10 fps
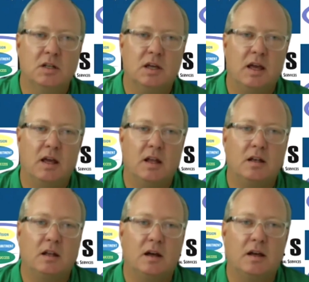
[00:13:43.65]

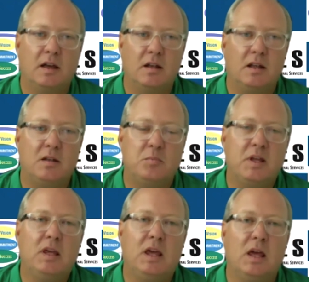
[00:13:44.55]
And it
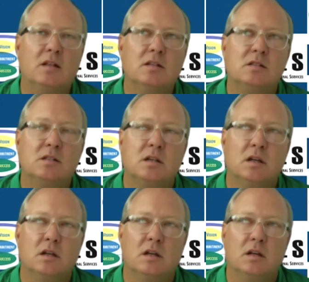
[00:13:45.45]
begins
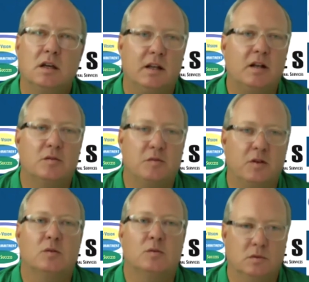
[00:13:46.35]
an interview